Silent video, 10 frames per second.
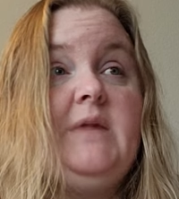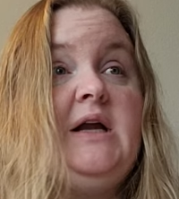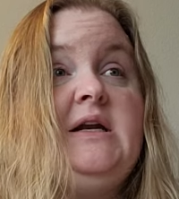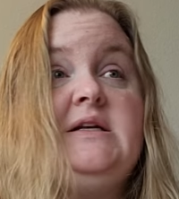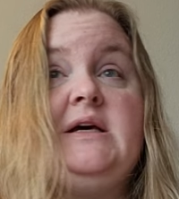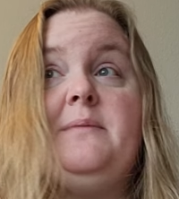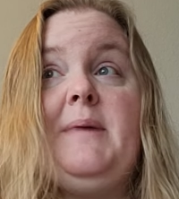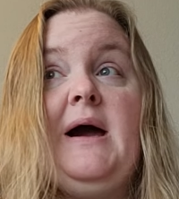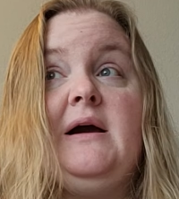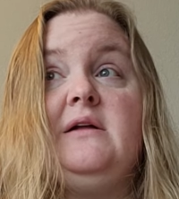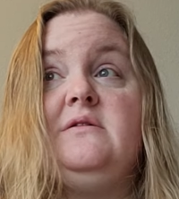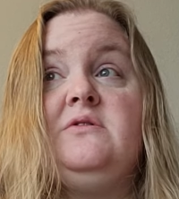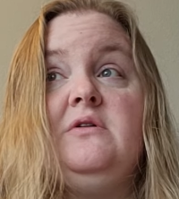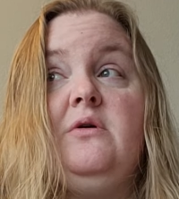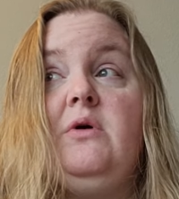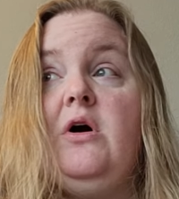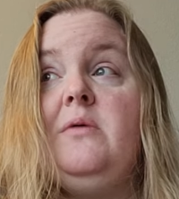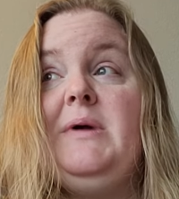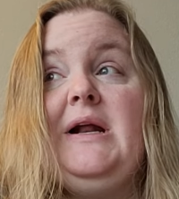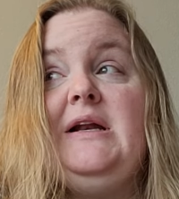I need to get back to low
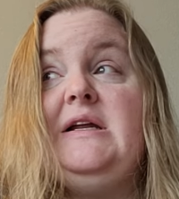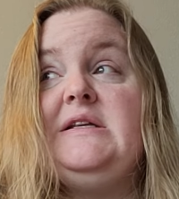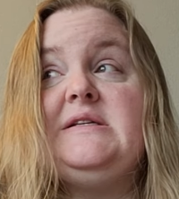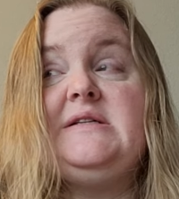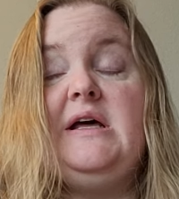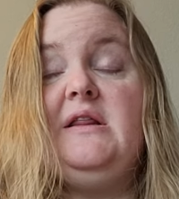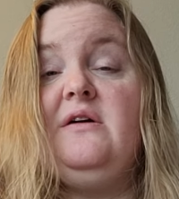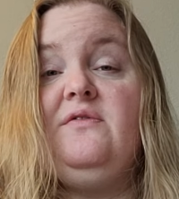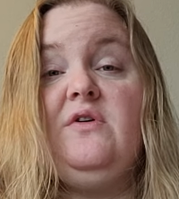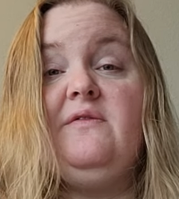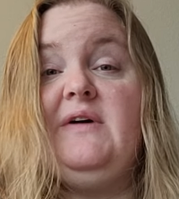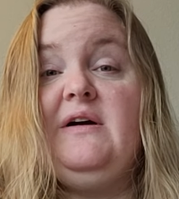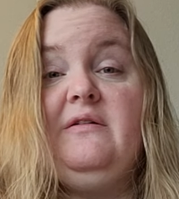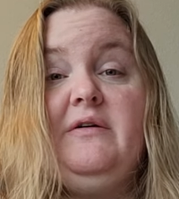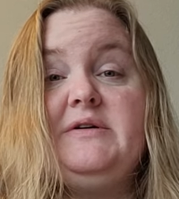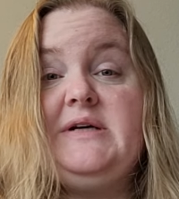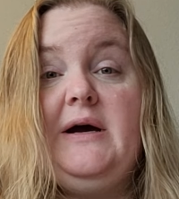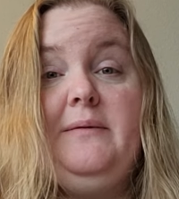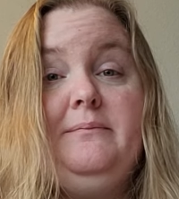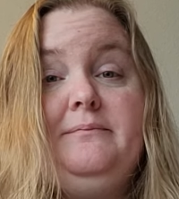carb and I need to stay there for a very long
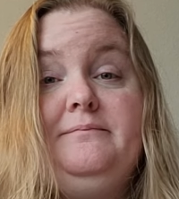time.